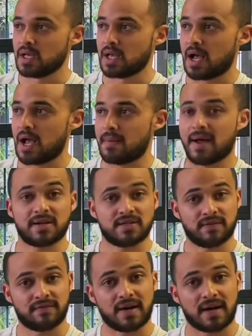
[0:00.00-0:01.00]
uh, actually
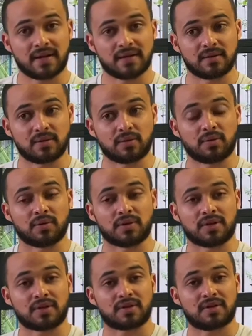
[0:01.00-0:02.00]
find or
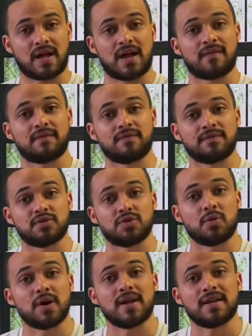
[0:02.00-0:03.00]
have
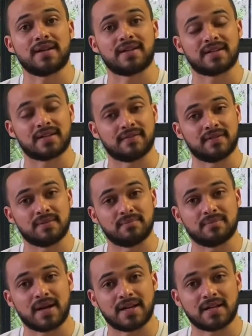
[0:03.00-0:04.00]
joy in giving
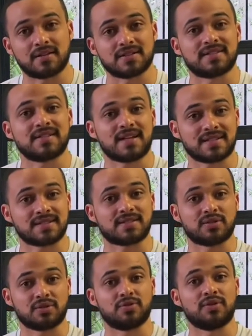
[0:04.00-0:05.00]
money because that's
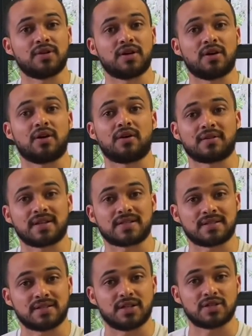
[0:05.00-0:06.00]
who they are, that's
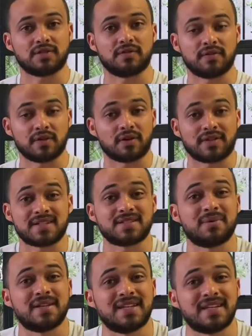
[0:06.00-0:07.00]
the nature of who they are, that's the
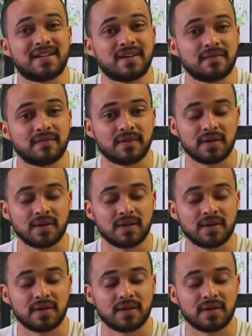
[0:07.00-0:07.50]
way they give.